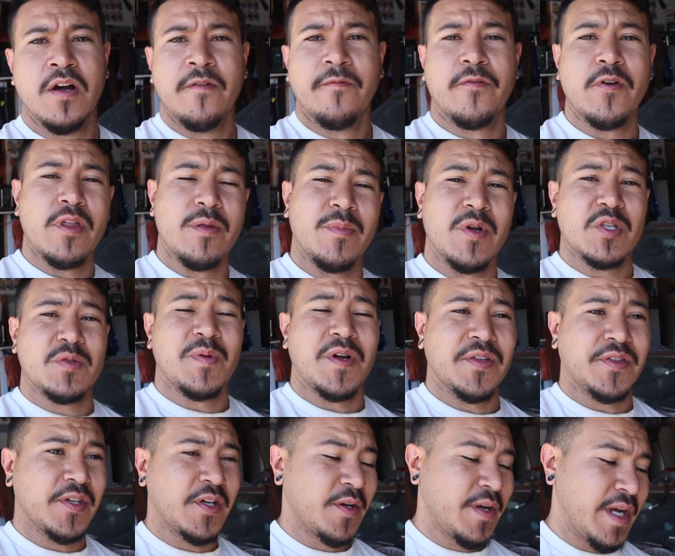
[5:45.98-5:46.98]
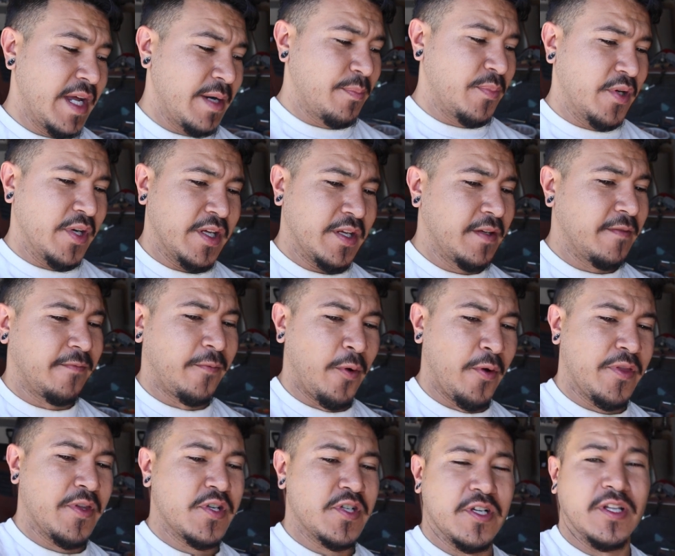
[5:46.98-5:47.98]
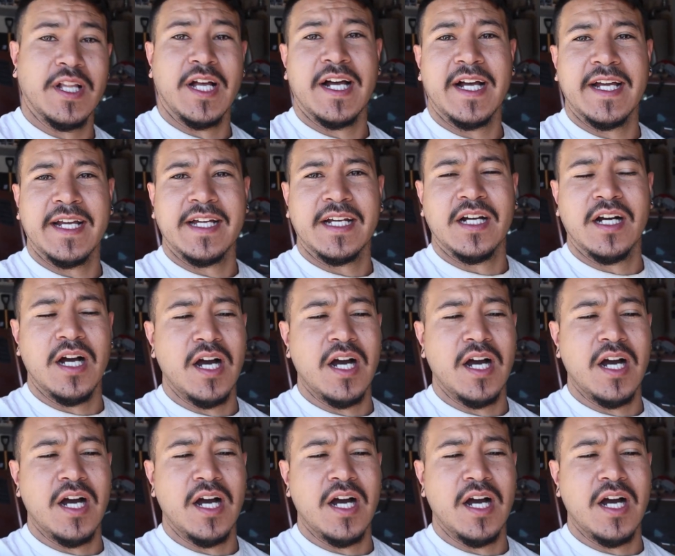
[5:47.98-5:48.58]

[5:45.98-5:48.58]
For the most part though, I had a pretty good 4th of July.